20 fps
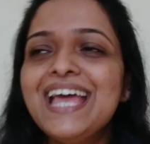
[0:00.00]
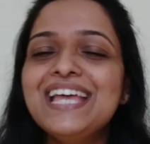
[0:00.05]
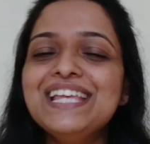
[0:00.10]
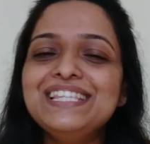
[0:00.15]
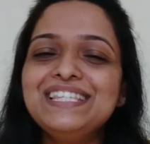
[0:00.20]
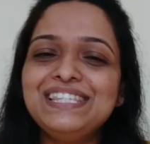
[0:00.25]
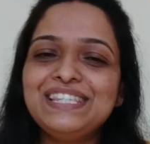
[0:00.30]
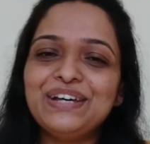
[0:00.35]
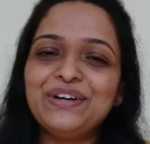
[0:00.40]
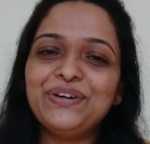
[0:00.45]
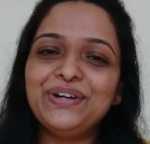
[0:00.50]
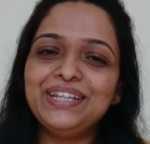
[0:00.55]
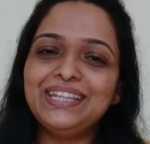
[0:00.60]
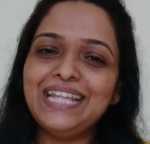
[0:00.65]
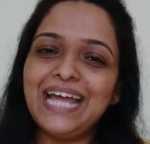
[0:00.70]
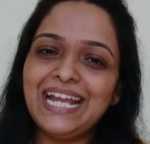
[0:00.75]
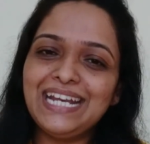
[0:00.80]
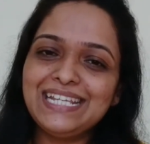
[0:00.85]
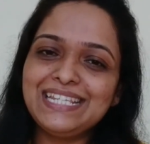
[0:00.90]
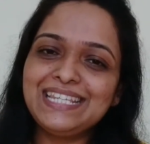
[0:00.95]
so
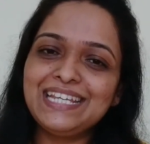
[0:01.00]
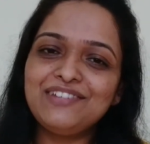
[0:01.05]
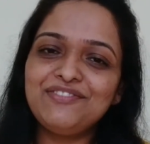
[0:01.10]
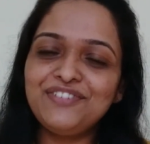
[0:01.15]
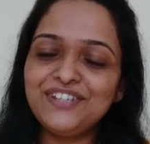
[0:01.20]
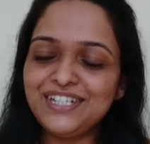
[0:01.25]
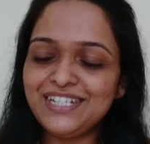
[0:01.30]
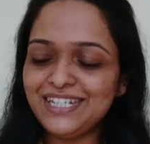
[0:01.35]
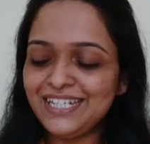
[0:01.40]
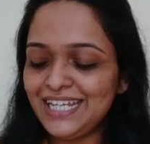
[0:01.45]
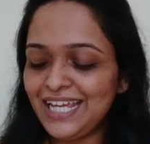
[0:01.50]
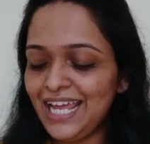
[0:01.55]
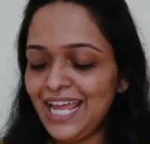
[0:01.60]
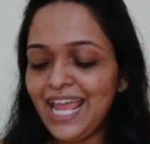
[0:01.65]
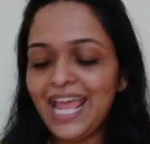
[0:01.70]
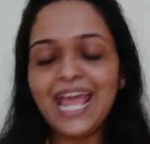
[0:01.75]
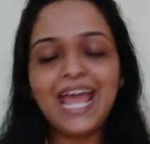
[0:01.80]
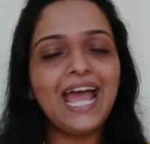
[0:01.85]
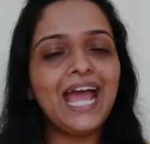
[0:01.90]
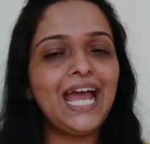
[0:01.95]
that is it for
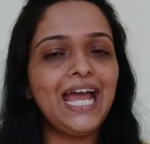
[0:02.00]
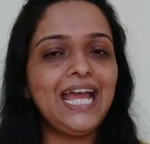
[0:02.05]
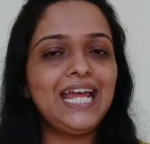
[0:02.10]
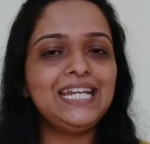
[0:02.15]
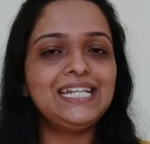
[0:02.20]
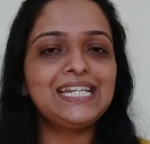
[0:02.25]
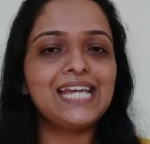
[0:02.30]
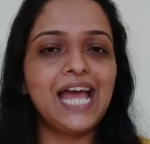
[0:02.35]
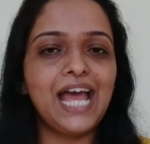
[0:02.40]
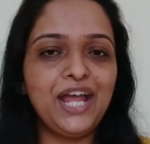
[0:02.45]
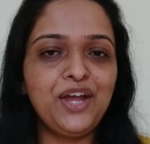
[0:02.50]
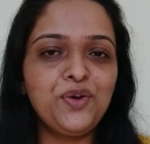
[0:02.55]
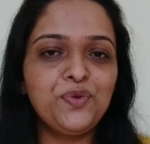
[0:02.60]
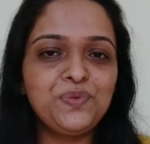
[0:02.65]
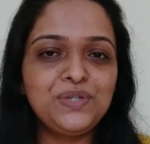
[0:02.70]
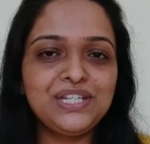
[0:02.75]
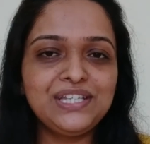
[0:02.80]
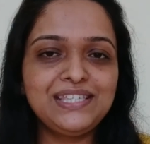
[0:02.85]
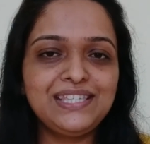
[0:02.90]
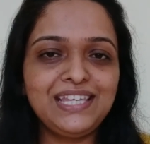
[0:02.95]
today and I
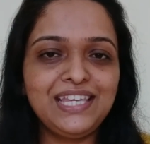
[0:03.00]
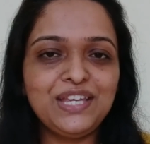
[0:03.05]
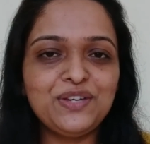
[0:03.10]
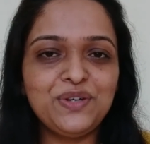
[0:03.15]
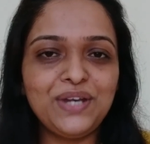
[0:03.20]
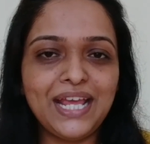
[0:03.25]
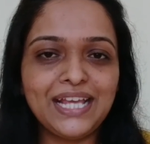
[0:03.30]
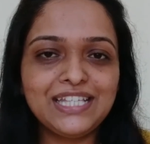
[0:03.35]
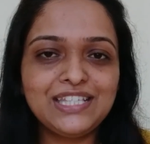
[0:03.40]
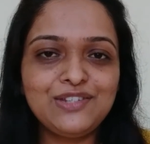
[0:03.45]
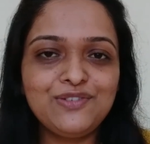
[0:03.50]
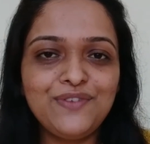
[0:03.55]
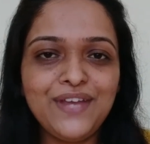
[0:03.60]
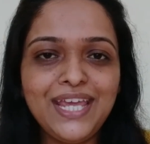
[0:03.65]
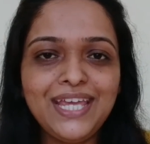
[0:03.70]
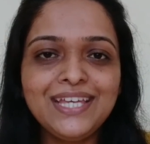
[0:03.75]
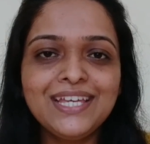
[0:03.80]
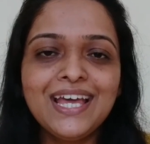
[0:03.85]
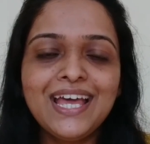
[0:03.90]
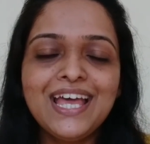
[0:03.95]
hope to see you next
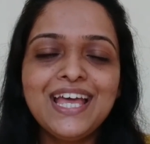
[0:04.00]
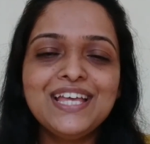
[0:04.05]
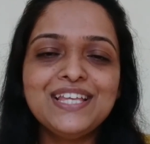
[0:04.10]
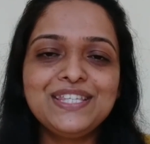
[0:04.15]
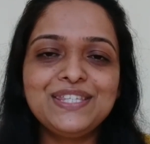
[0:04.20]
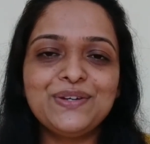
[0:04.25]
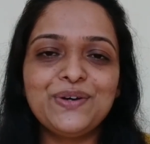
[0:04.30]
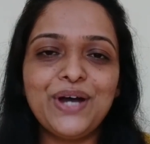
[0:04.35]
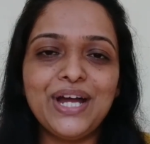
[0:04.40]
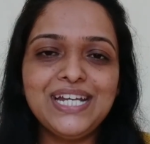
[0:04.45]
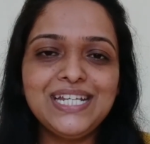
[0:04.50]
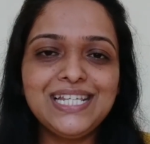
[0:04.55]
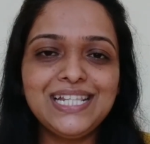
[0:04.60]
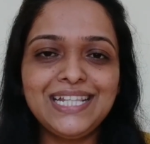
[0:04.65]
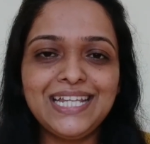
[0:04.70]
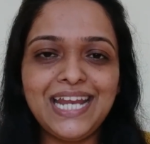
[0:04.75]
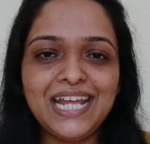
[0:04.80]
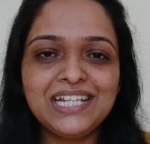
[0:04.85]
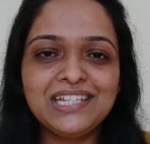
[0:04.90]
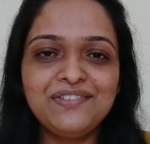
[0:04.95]
week. So until
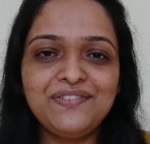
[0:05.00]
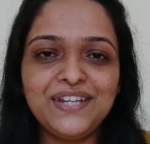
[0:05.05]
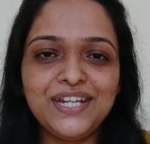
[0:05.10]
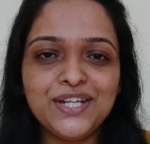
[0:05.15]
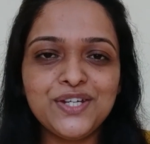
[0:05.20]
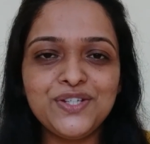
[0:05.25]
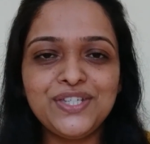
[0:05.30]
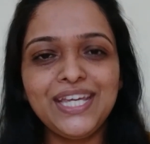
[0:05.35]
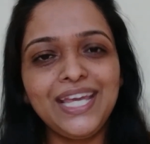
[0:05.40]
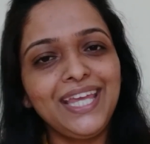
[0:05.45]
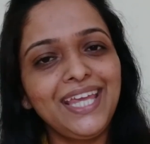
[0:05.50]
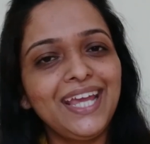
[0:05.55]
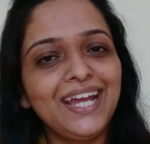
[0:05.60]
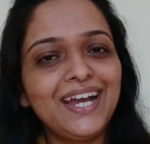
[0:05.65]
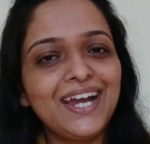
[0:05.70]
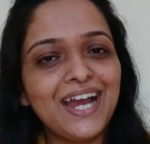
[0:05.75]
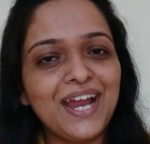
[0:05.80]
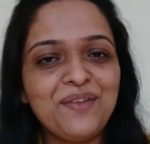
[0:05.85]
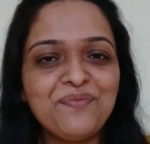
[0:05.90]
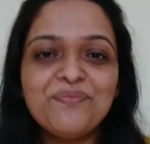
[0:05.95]
the next video, take
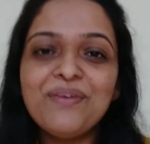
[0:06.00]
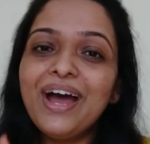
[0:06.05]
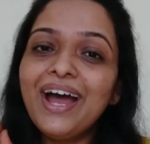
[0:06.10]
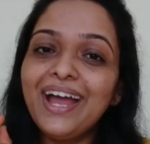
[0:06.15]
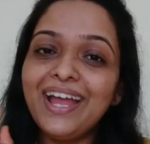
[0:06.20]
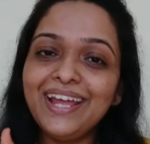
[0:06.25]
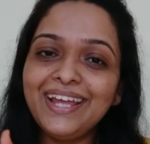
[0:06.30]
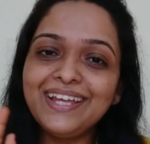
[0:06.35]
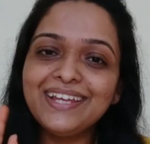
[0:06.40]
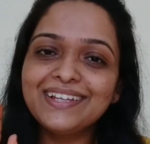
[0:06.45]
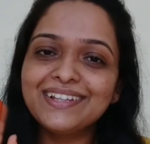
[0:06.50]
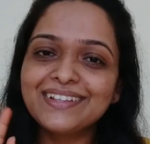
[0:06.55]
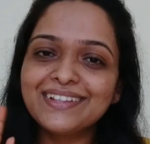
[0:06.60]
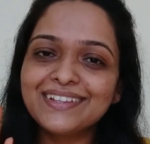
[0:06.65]
care and bye.